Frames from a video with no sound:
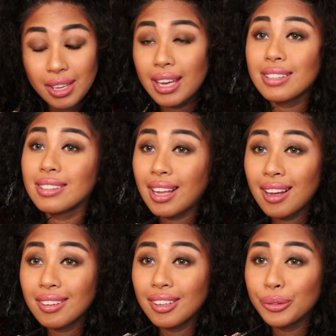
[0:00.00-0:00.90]
is
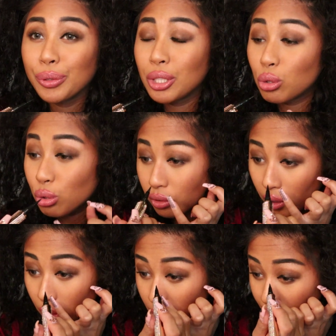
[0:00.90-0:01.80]
not going to
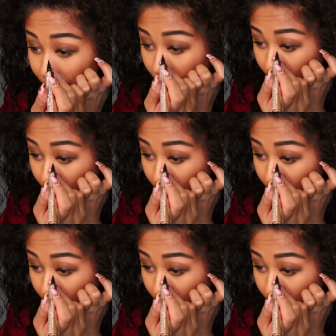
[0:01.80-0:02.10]
grow.